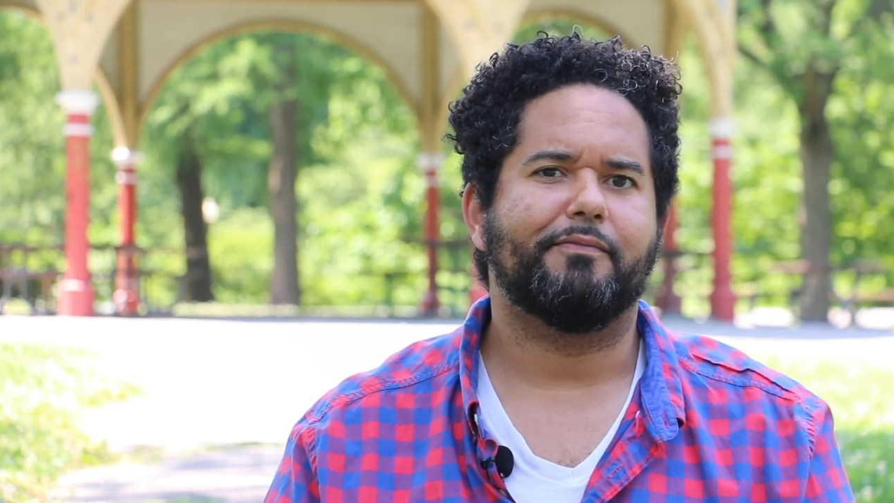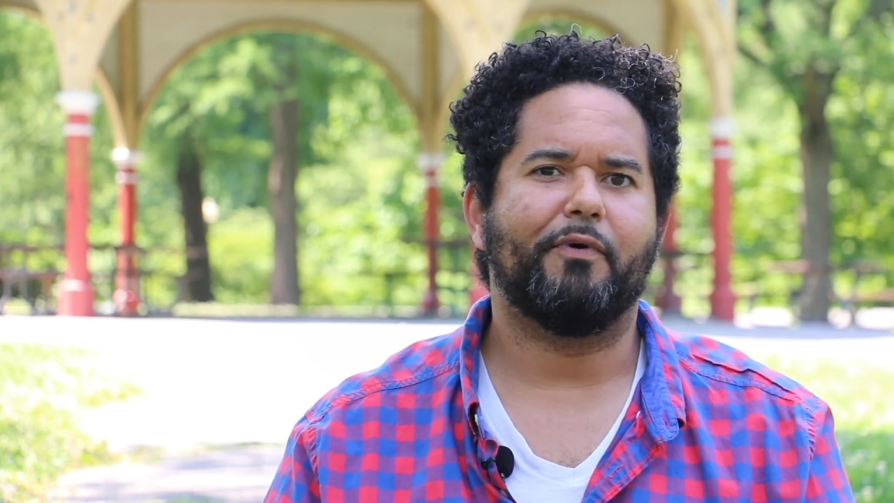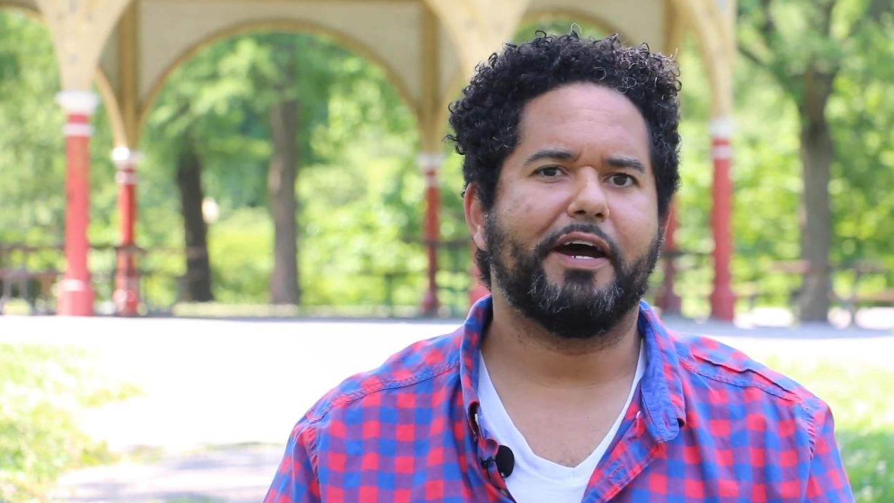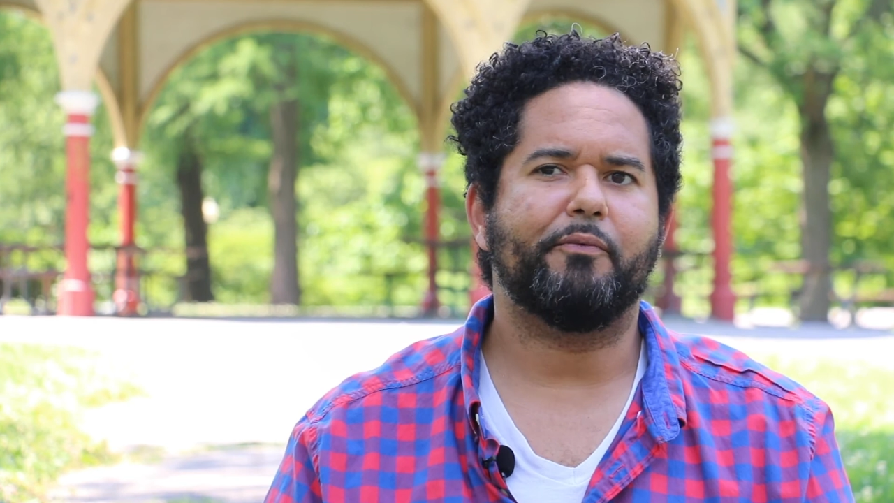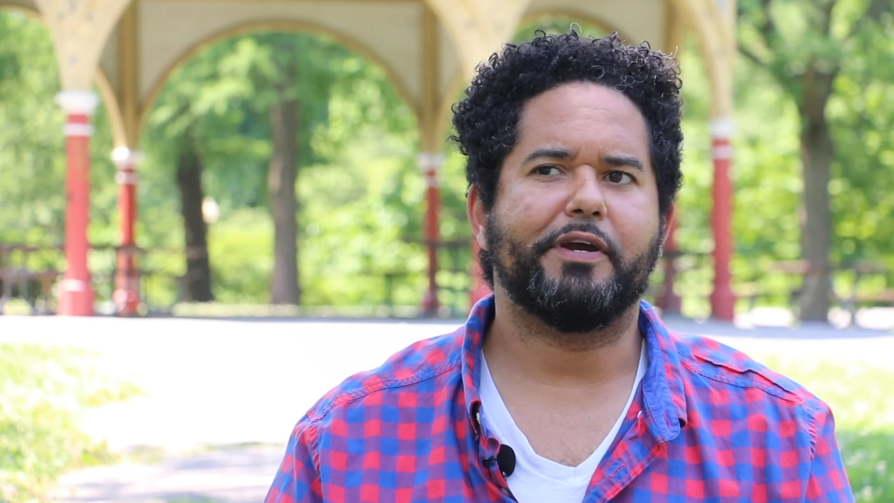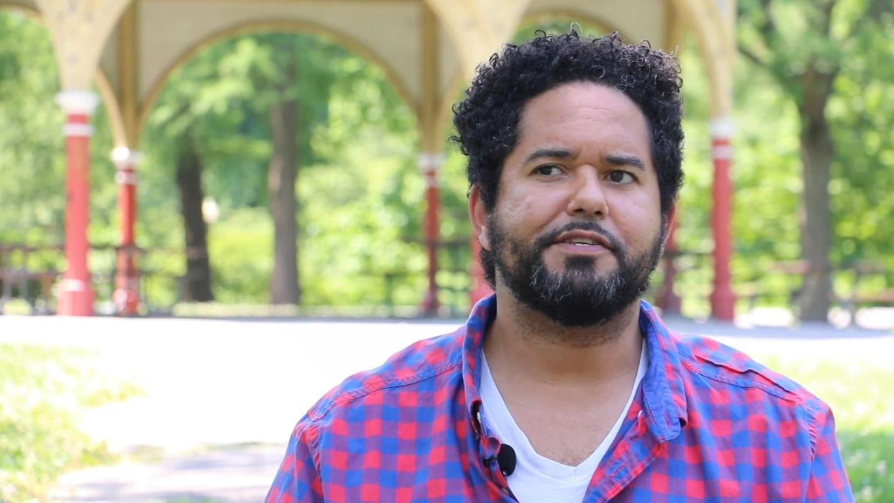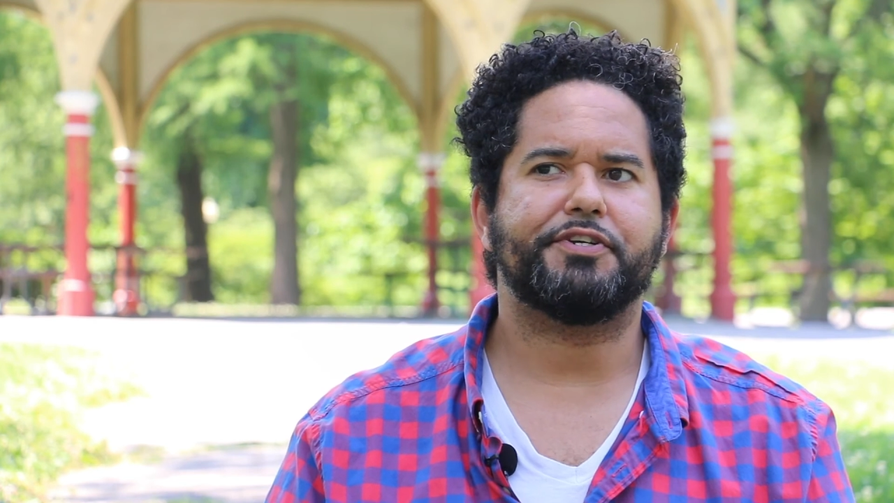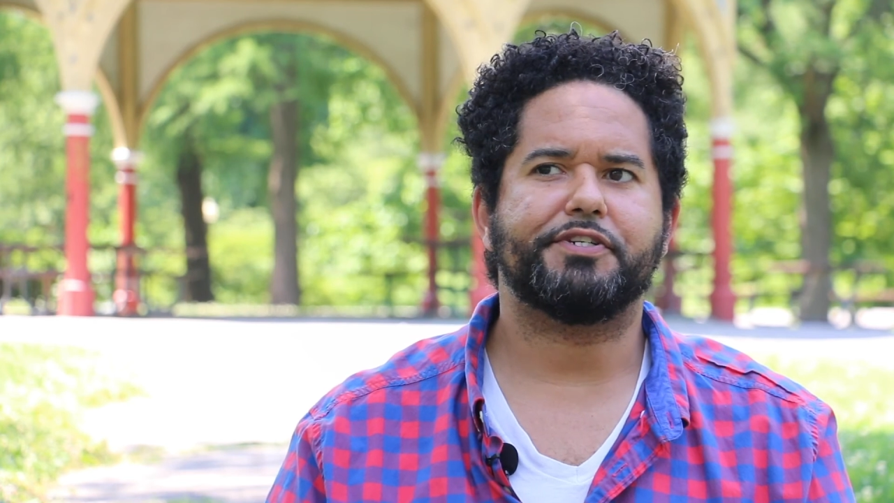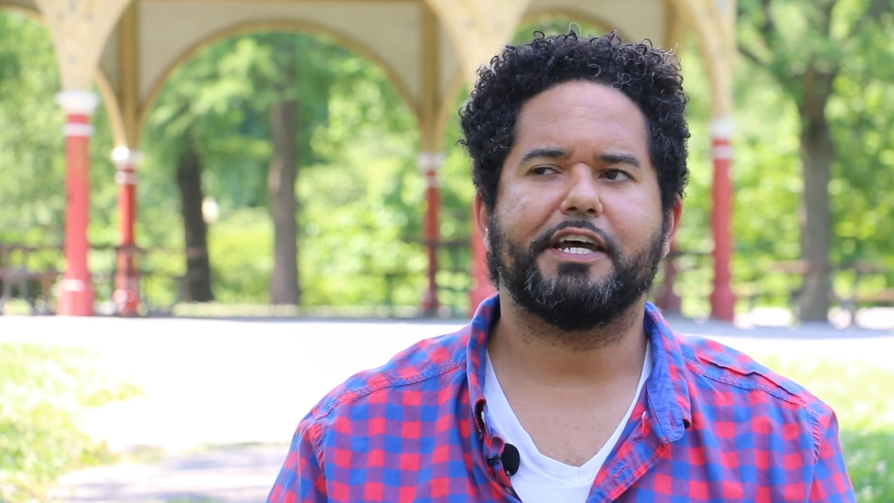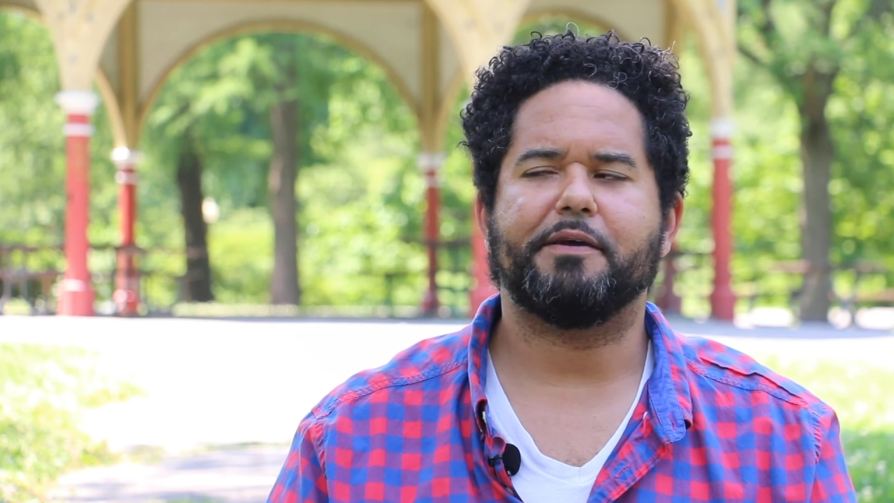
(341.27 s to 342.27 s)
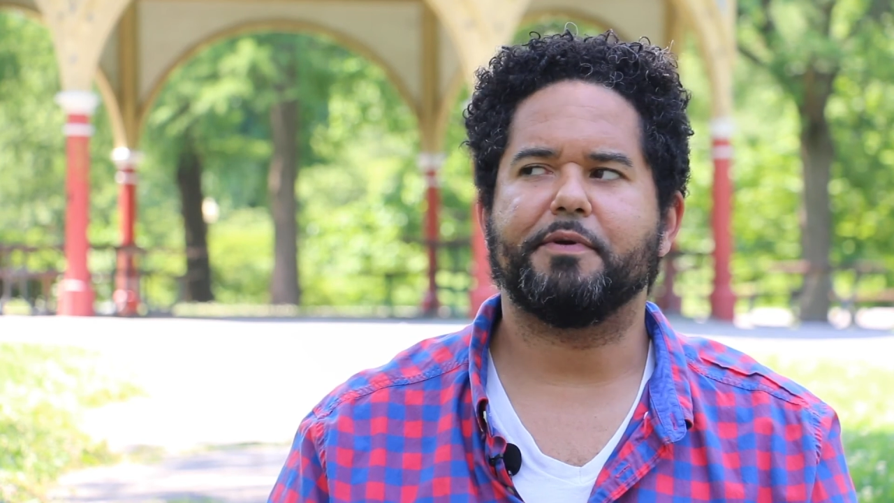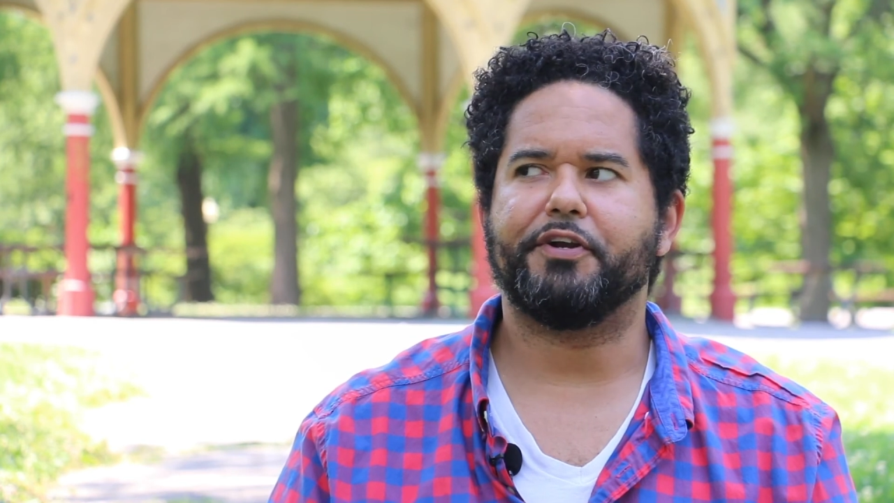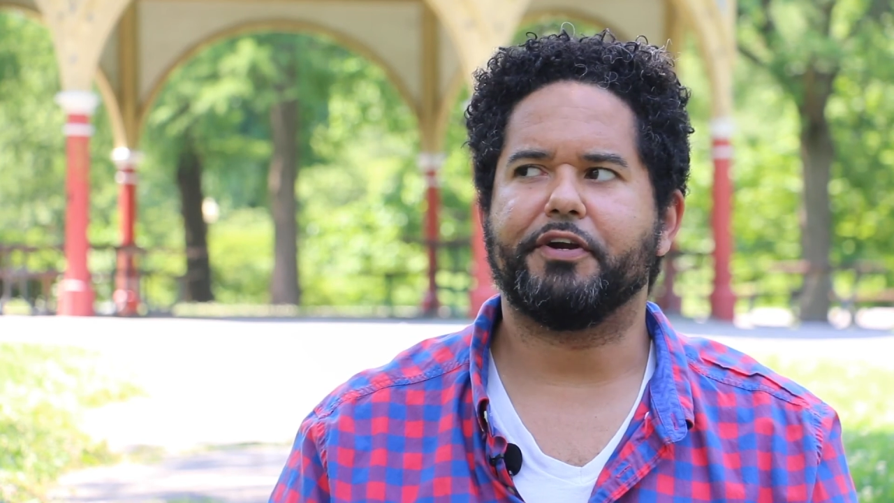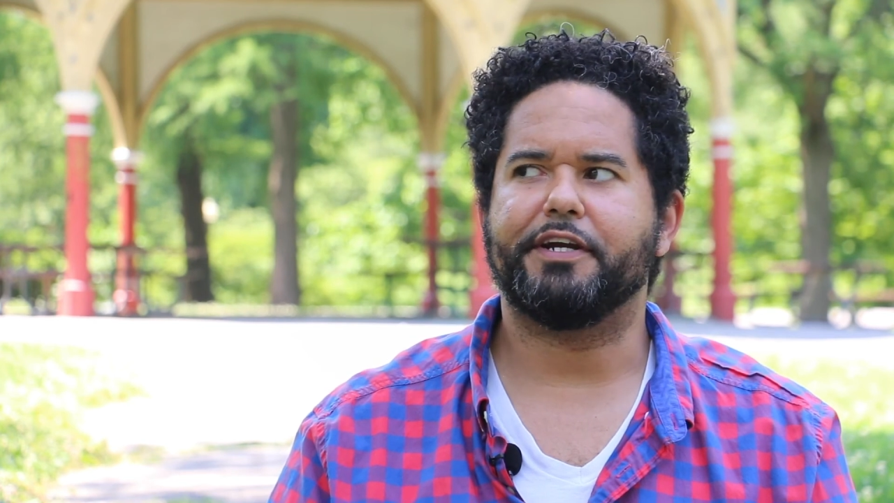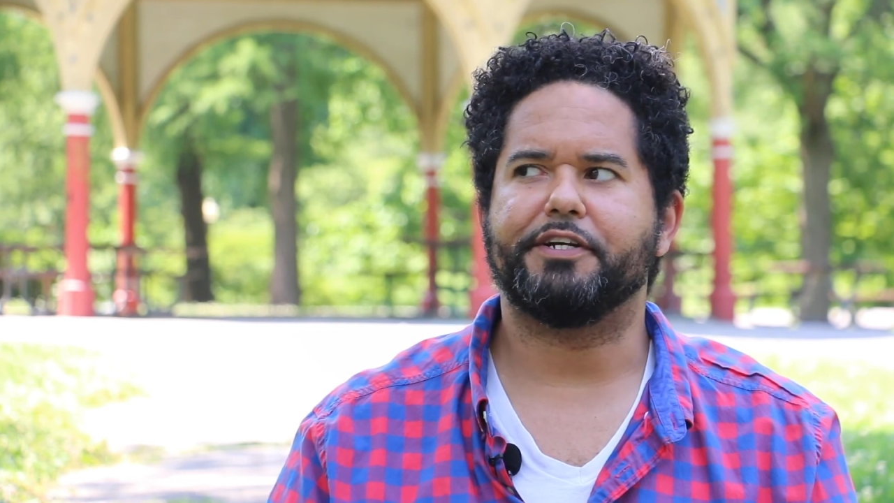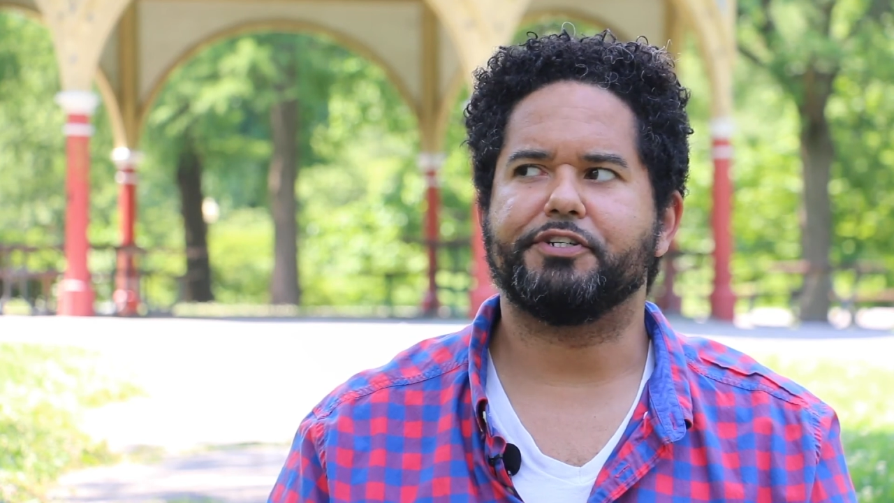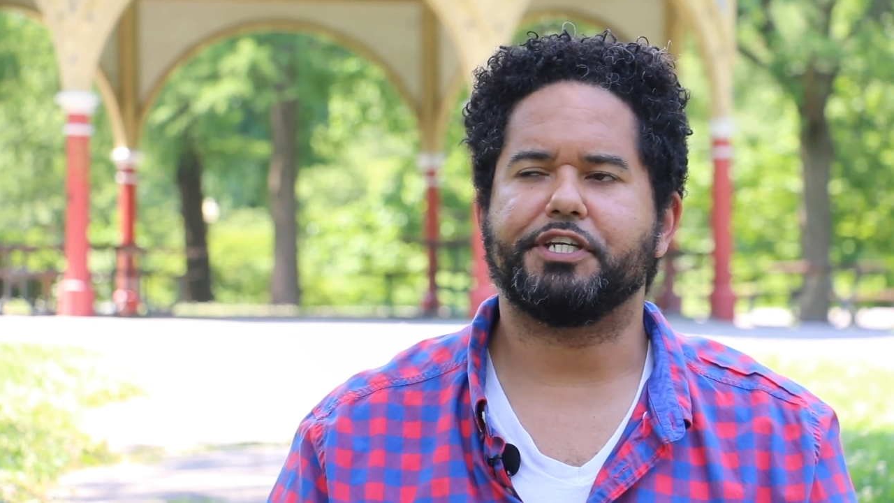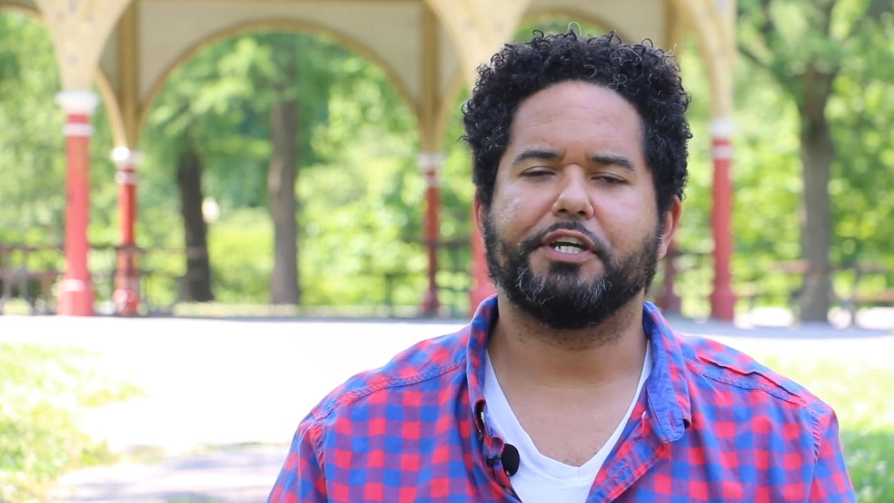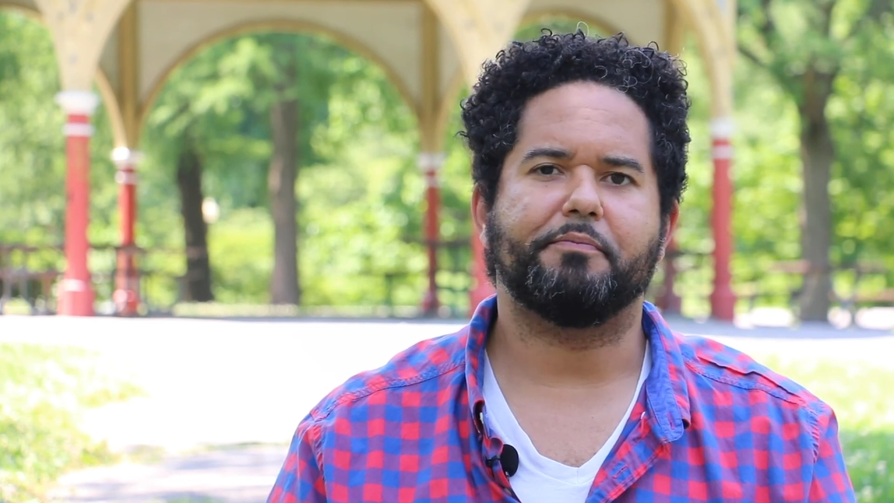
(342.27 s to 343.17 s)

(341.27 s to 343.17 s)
Why waste your time and your energy